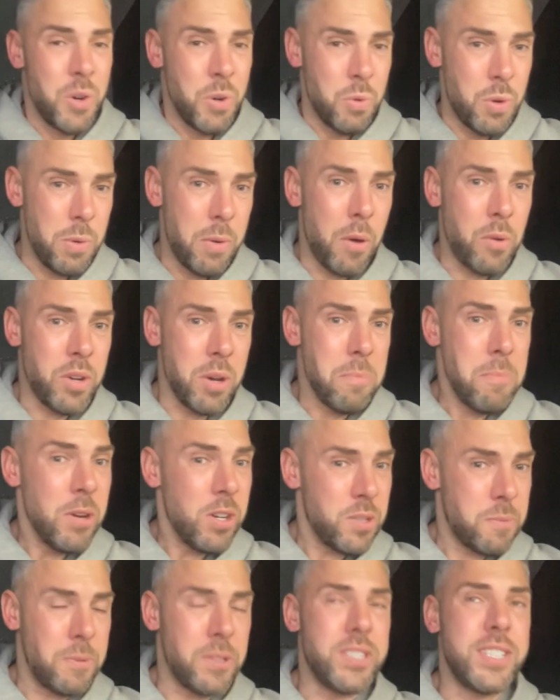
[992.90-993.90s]
We welcome
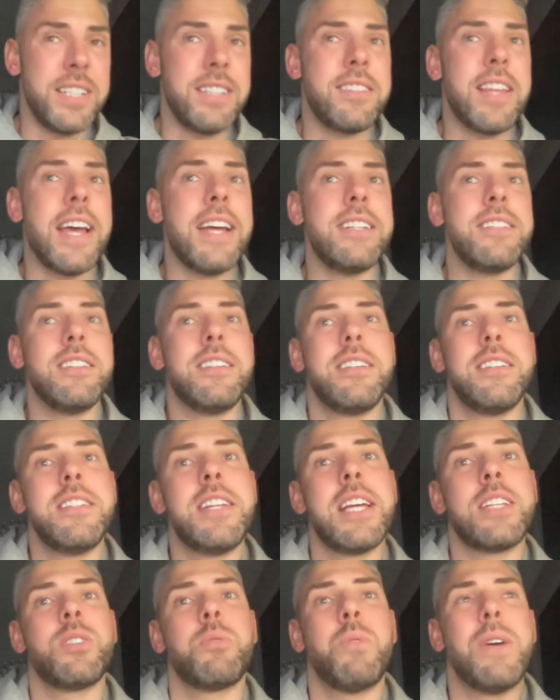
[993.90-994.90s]
Middlesbrough to the Den
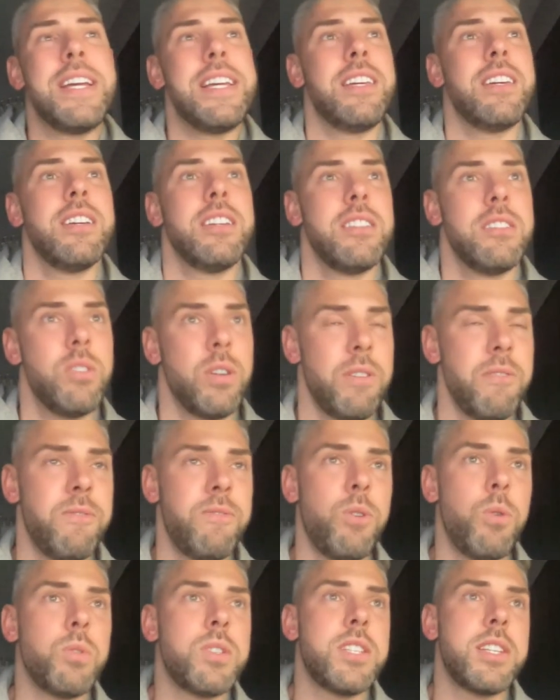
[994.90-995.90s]
next week. Looking
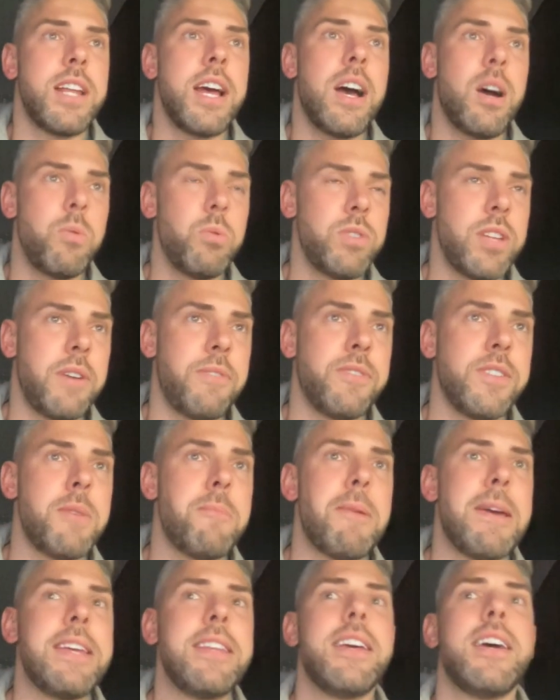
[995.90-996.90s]
forward to that. I will definitely
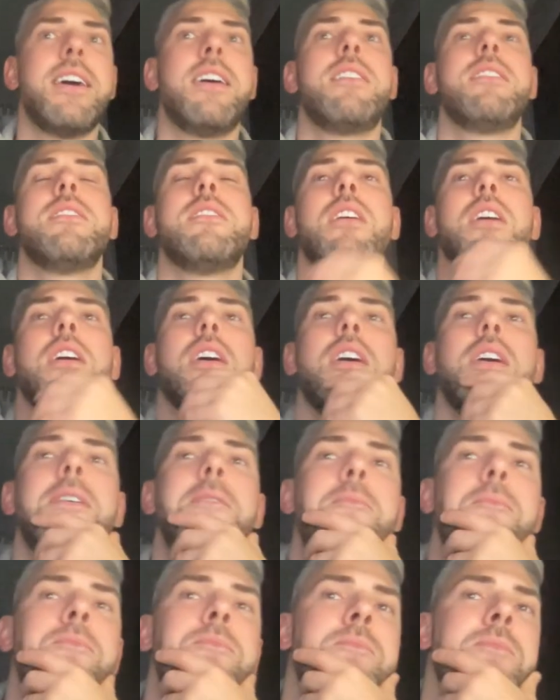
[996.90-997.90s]
be there.
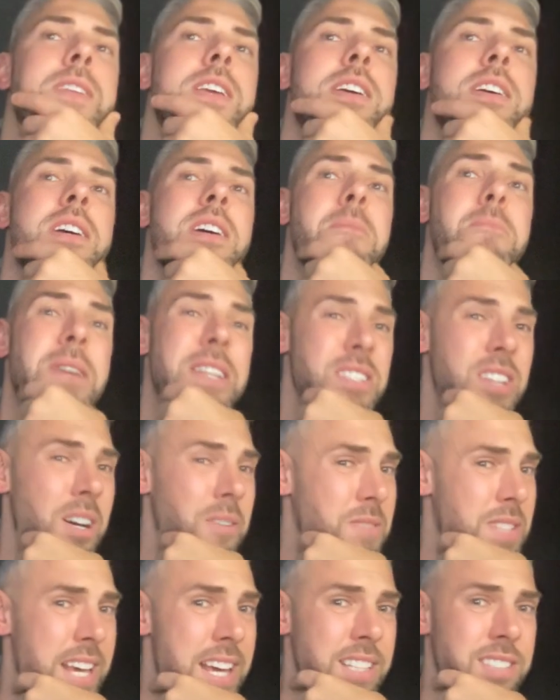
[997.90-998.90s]
Be a
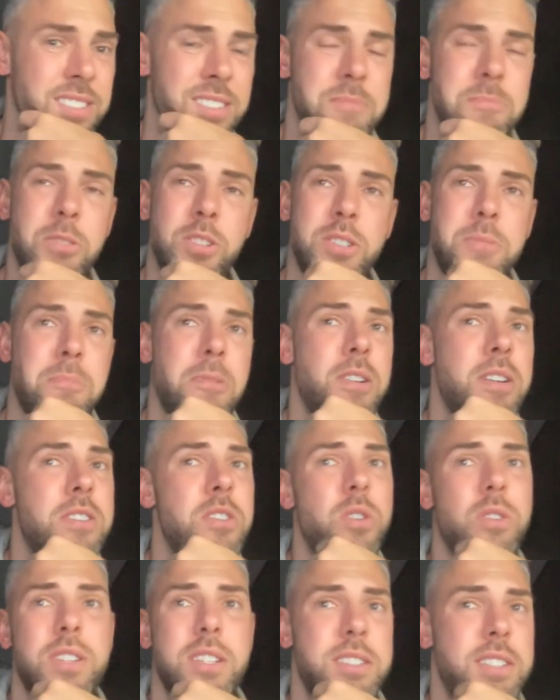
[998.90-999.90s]
tough test. Middlesbrough are
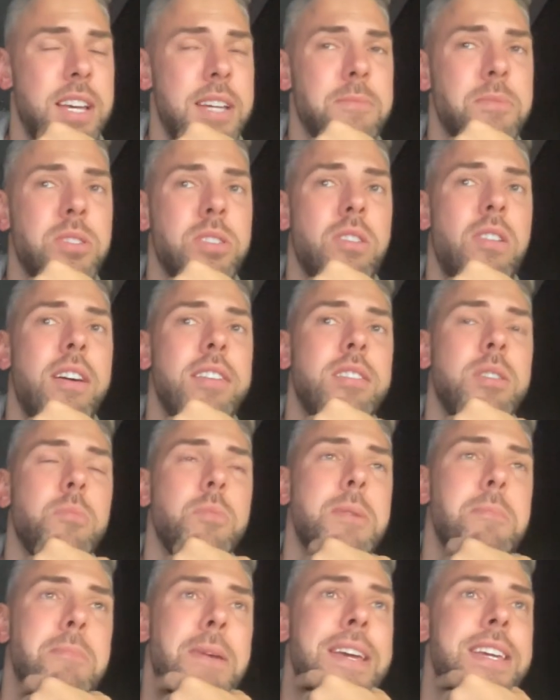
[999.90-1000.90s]
not the same side that
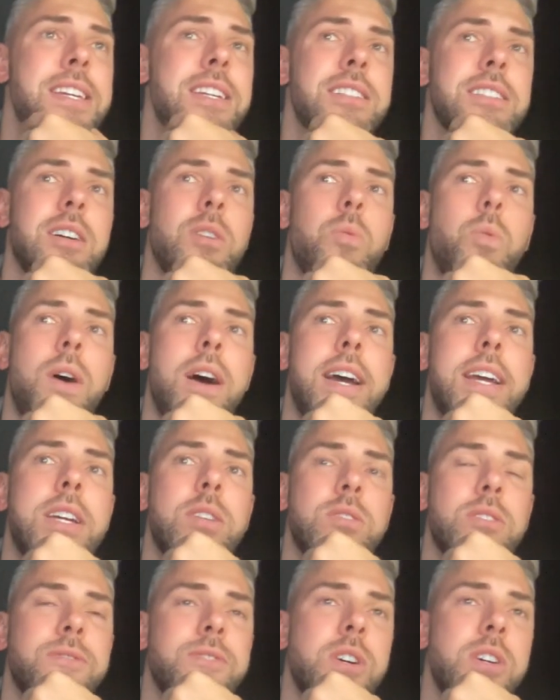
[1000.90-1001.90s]
we beat away
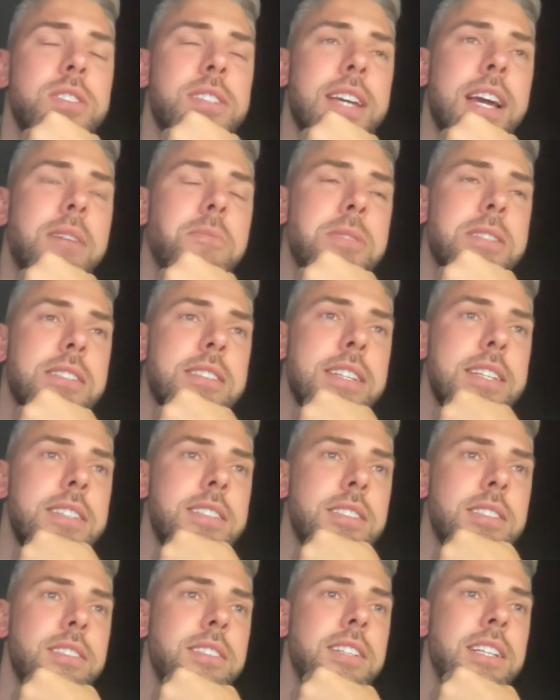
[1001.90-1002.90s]
on the first game of the
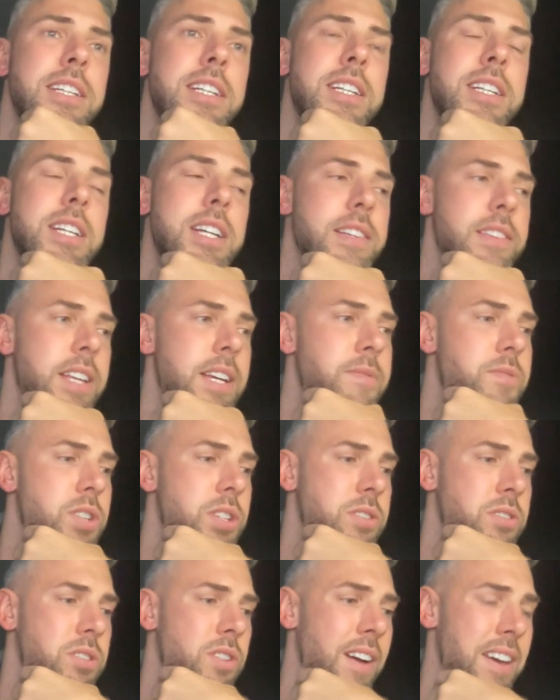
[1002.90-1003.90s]
season. They've
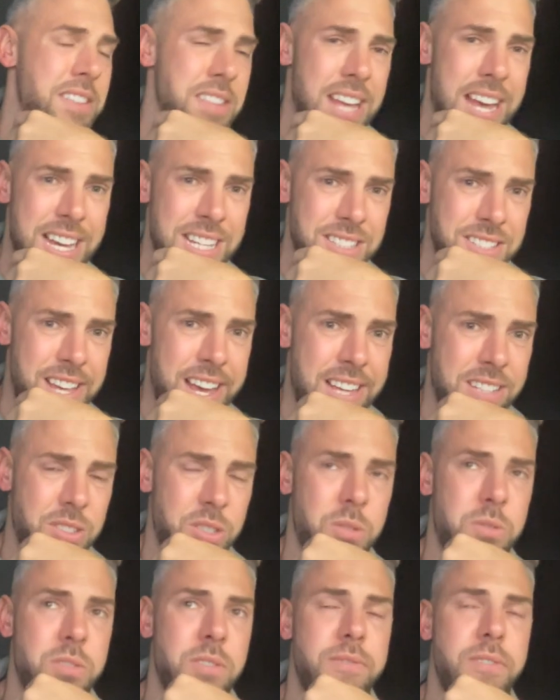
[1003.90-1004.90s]
just signed that
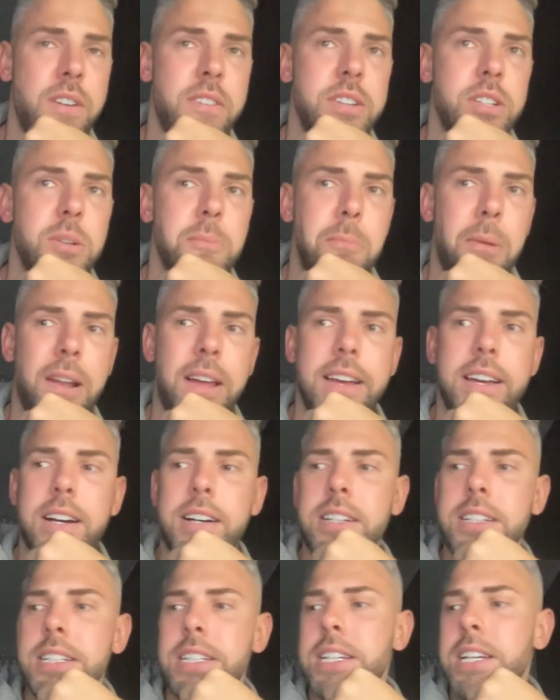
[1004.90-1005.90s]
Azaz, who's a very good
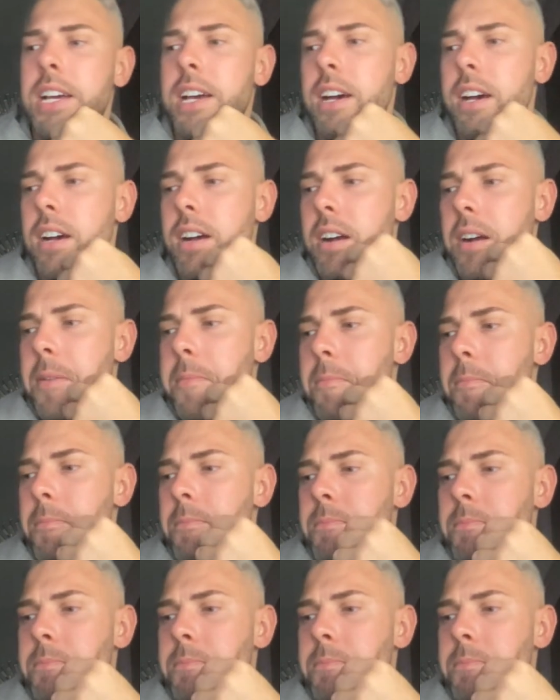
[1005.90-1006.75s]
player. They're